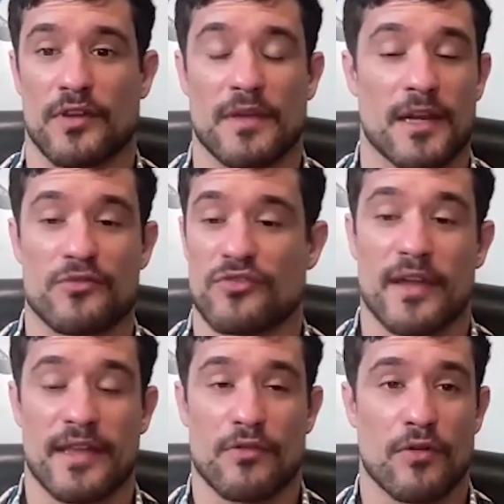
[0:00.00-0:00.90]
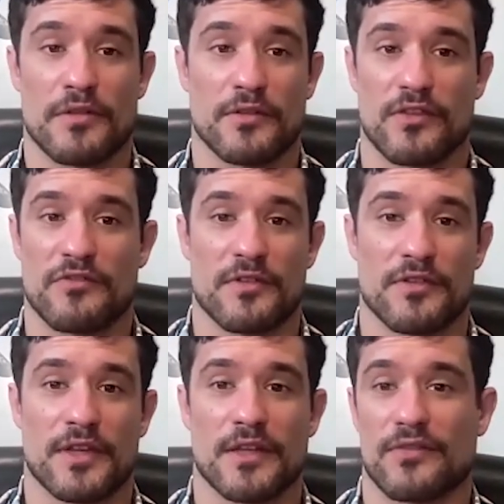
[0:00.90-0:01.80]
I mean, I'm trying out all these different
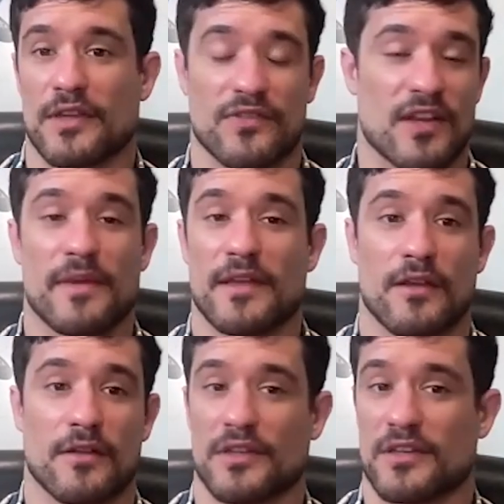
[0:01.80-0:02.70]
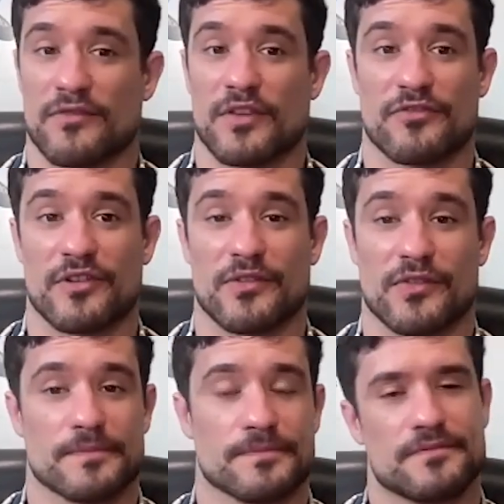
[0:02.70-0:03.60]
things and it's not making a lick of difference.